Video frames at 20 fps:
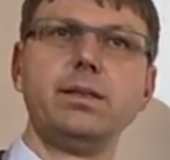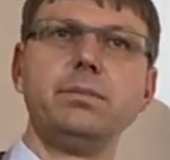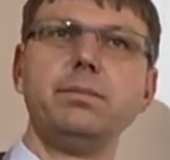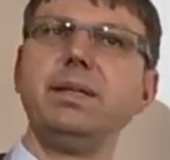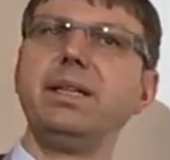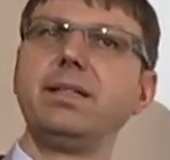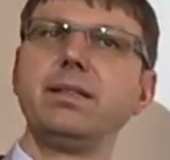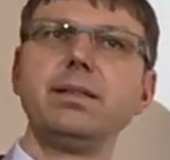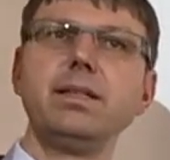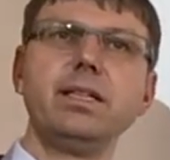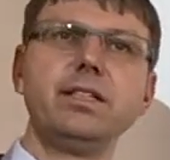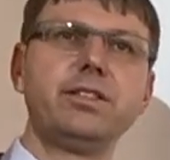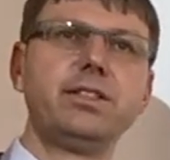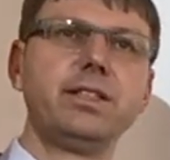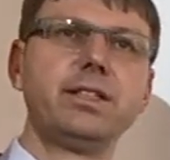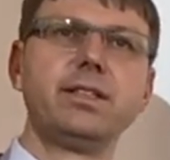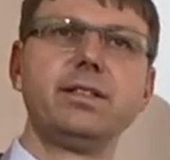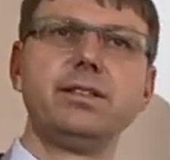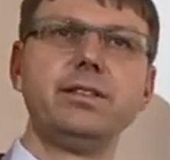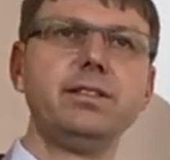Big
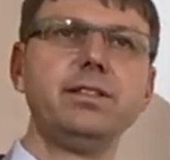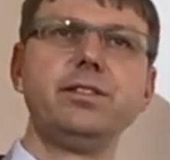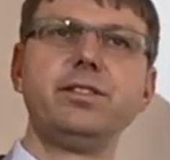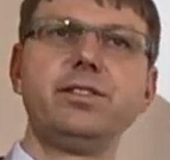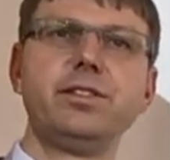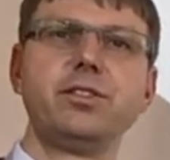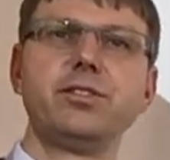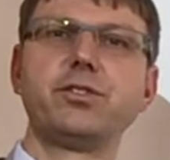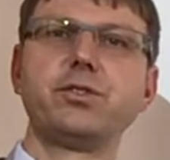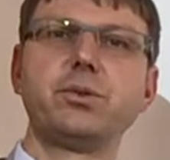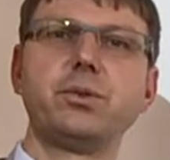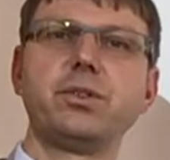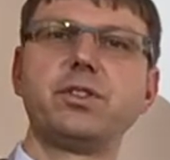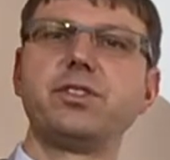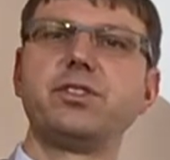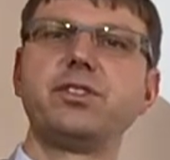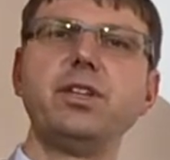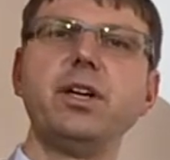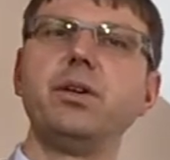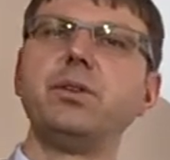nudging and citizen
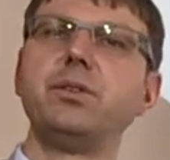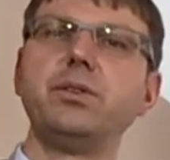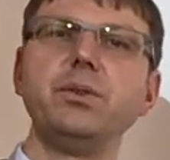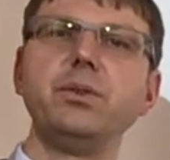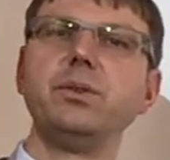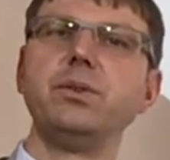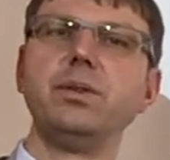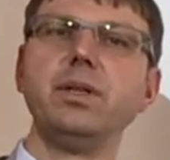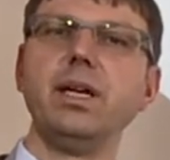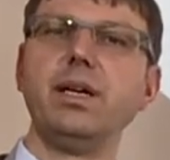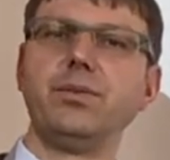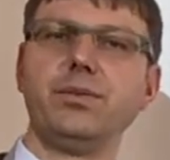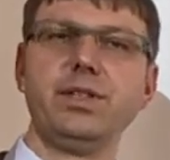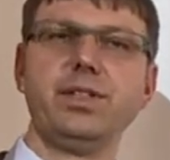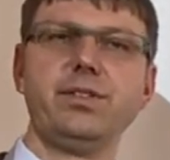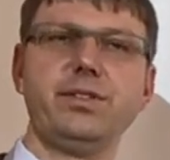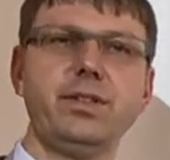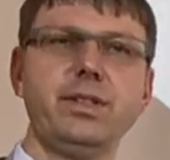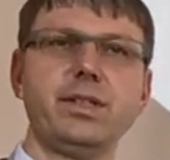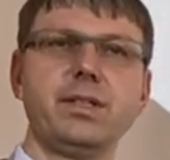scores don't do
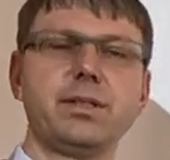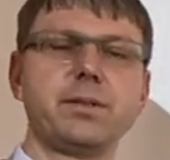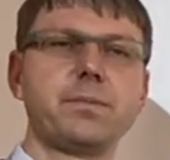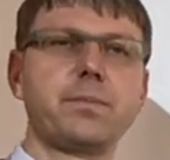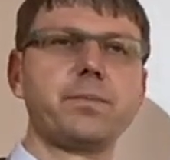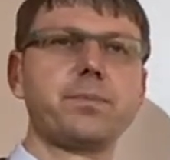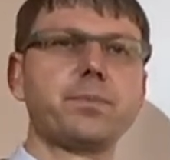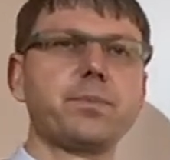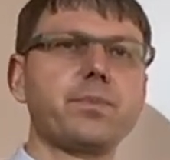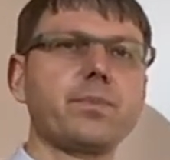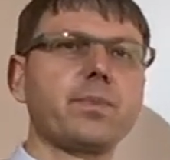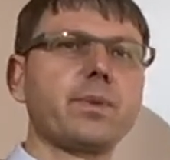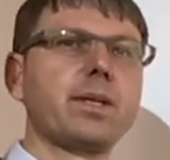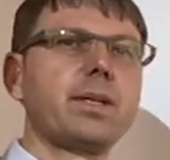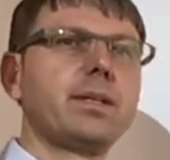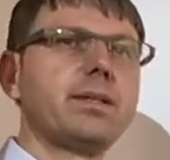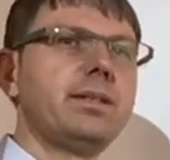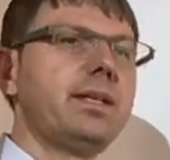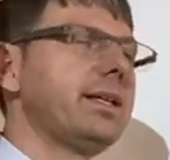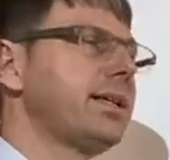everything.
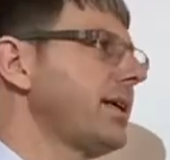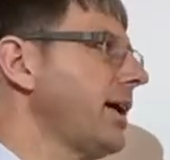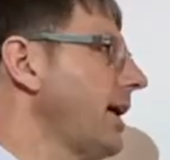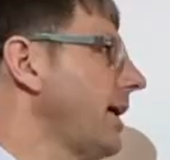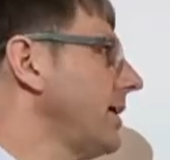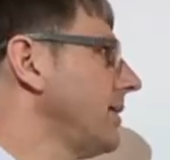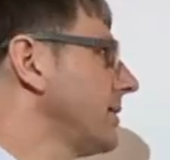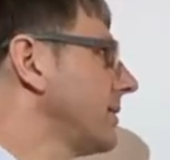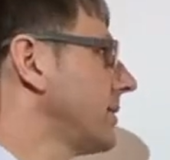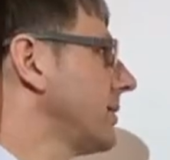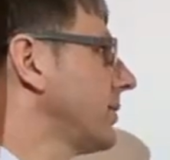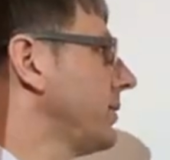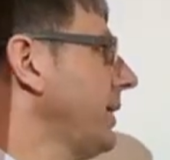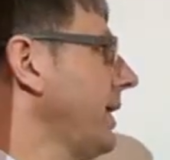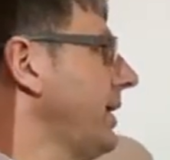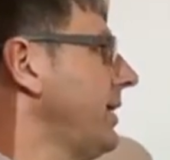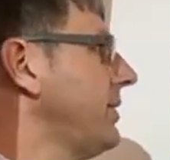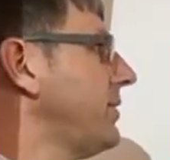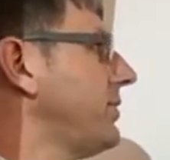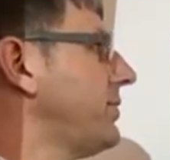They can't
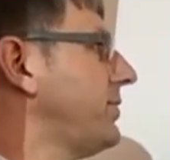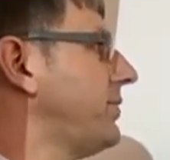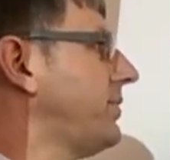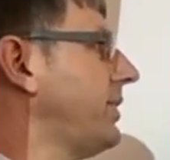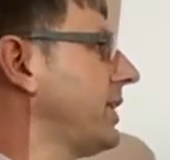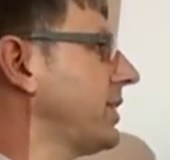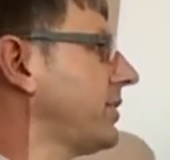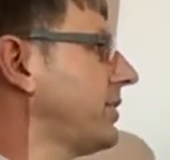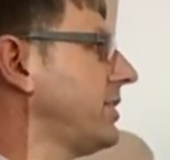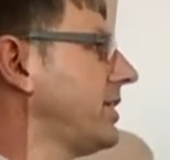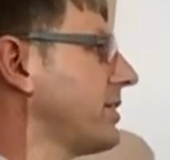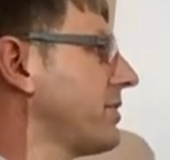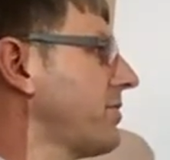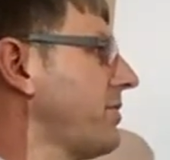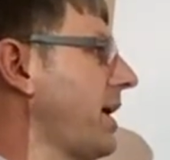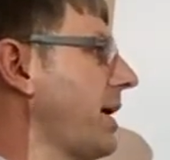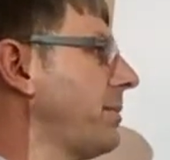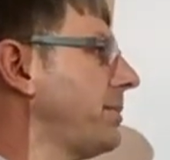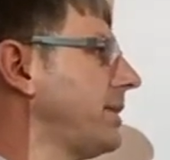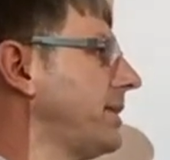create functioning
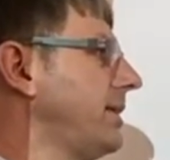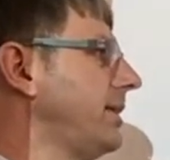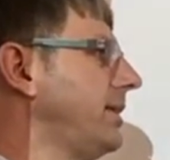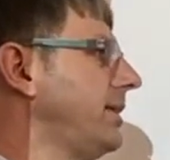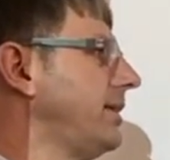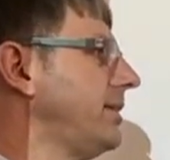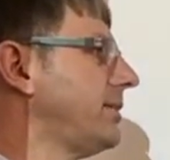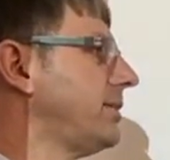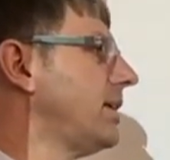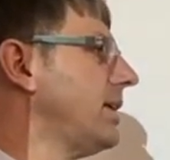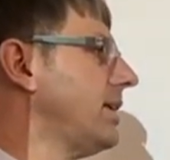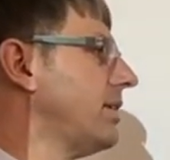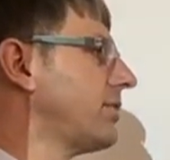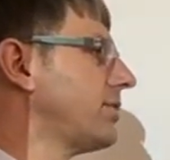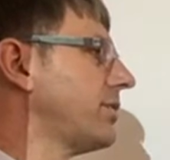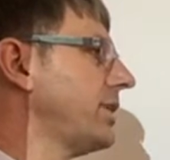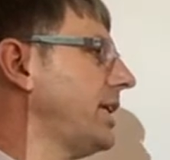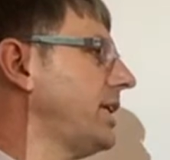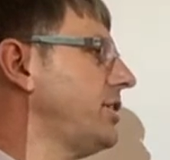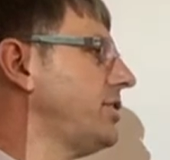families,
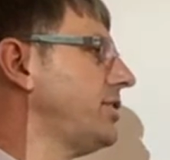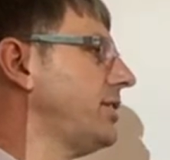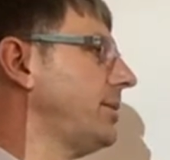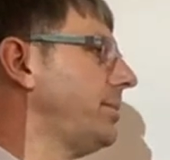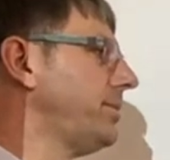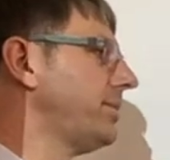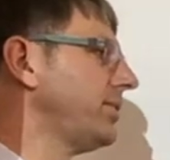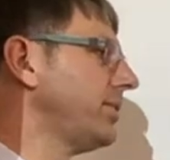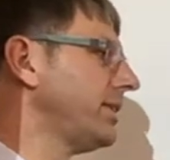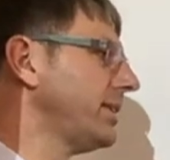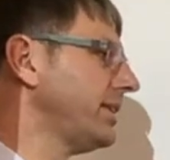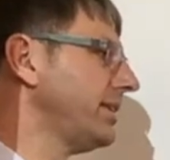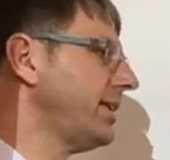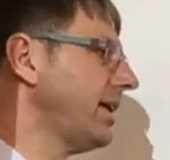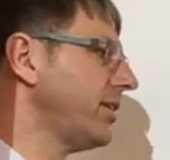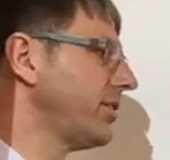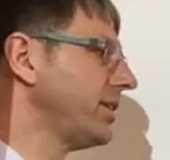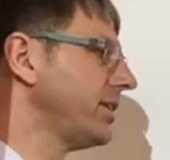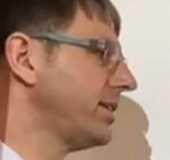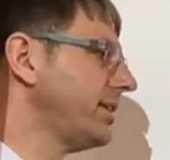friendship,
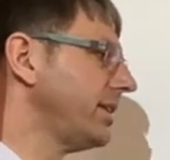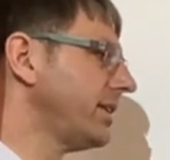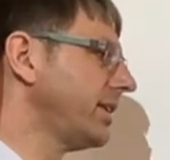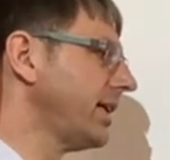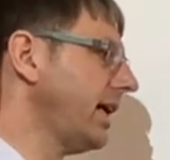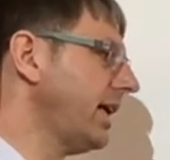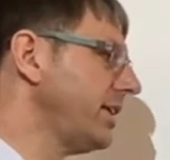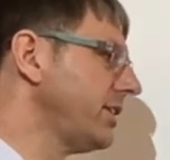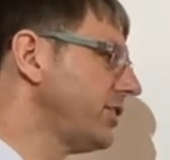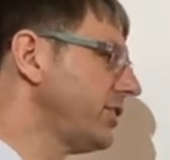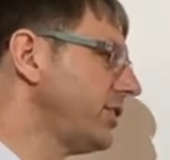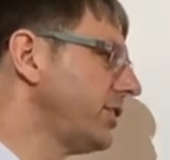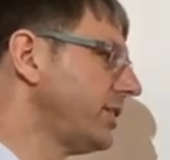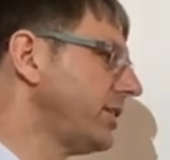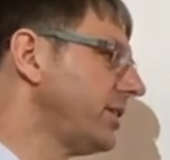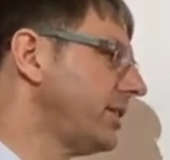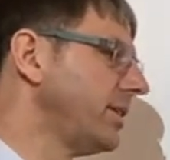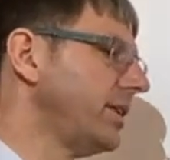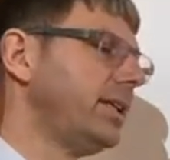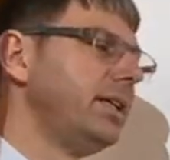solidarity,
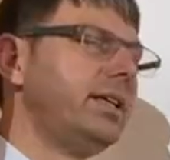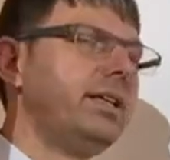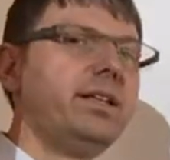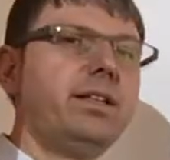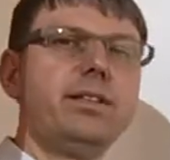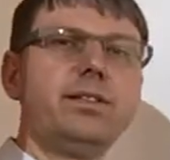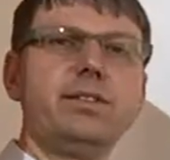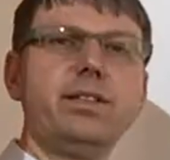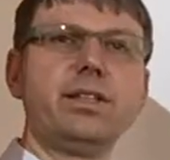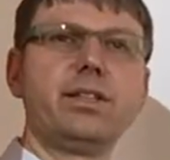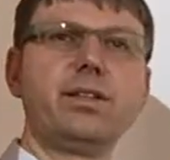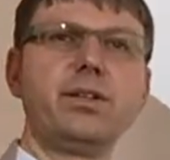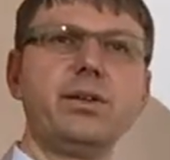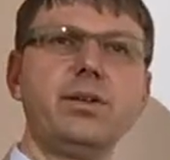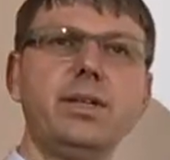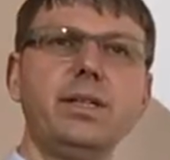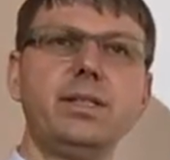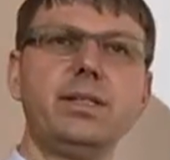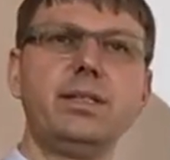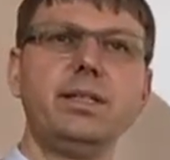culture,
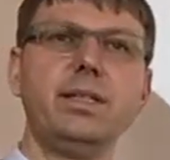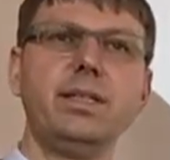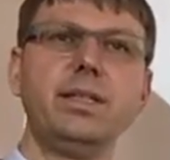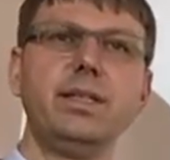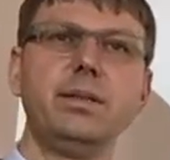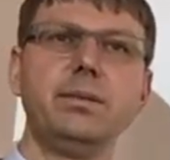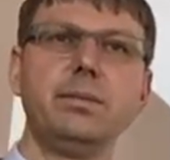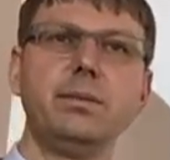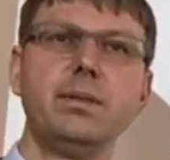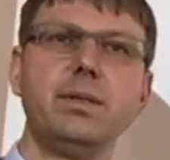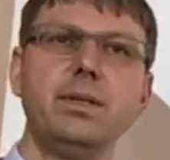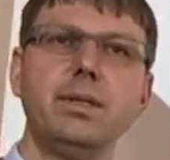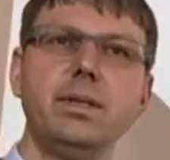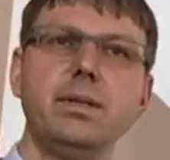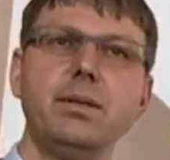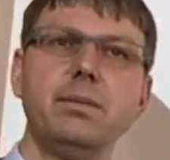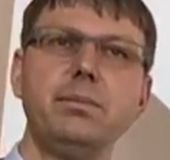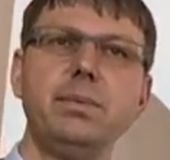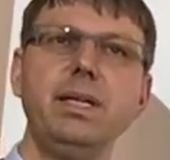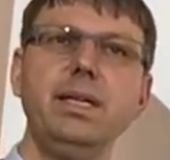security,
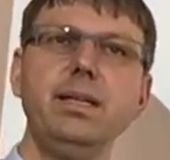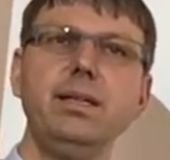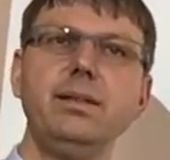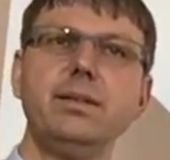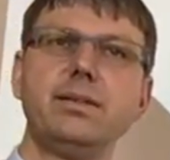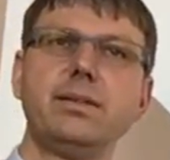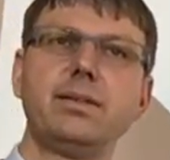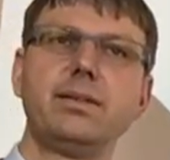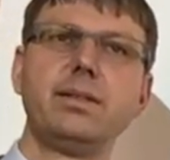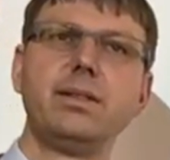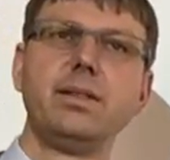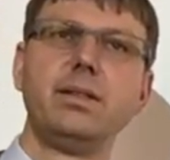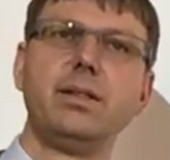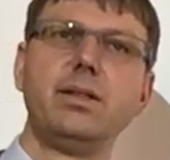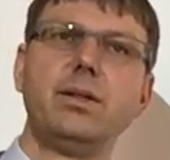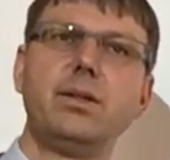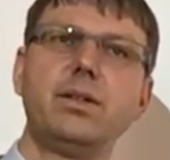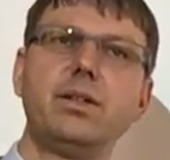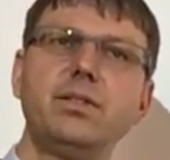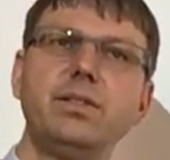peace,
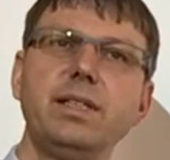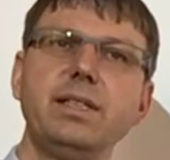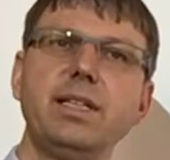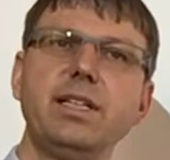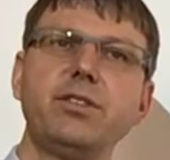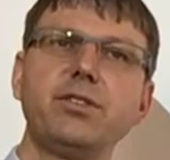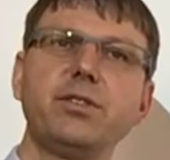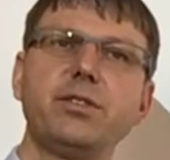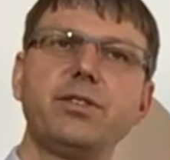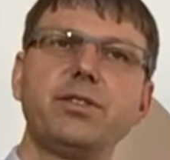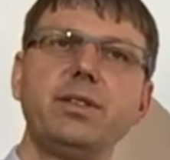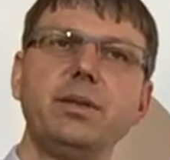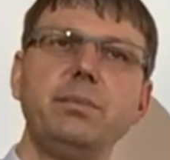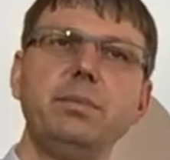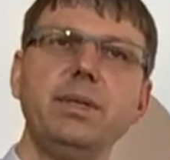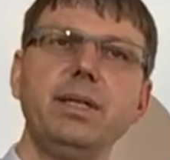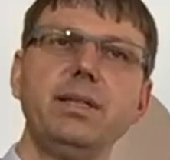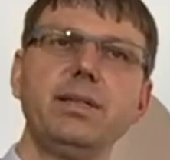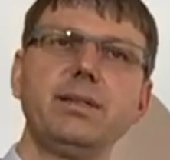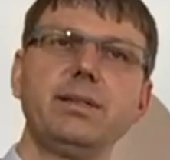or financial
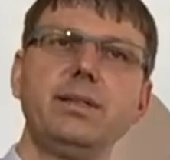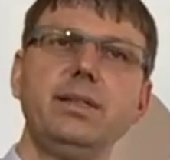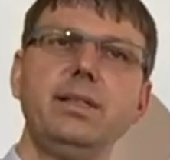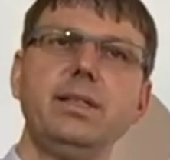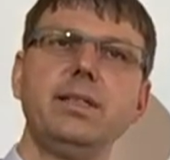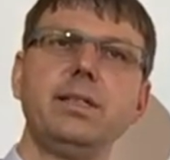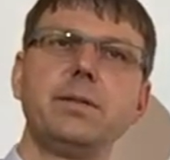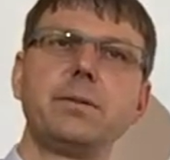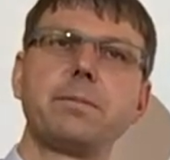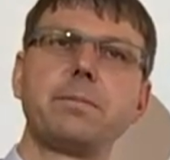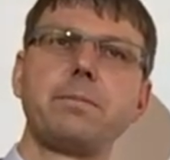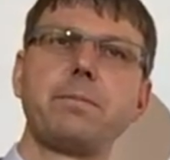stability.